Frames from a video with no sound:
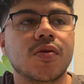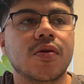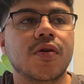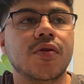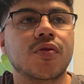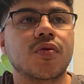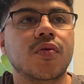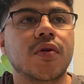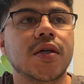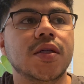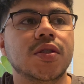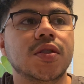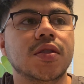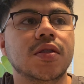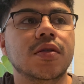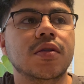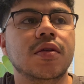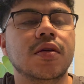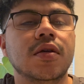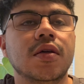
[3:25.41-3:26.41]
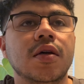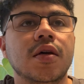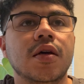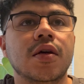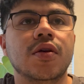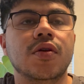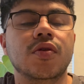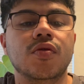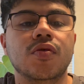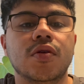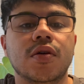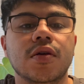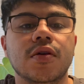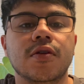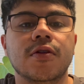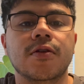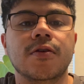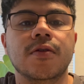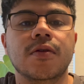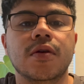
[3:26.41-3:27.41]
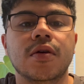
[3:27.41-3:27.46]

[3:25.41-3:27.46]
health question, you can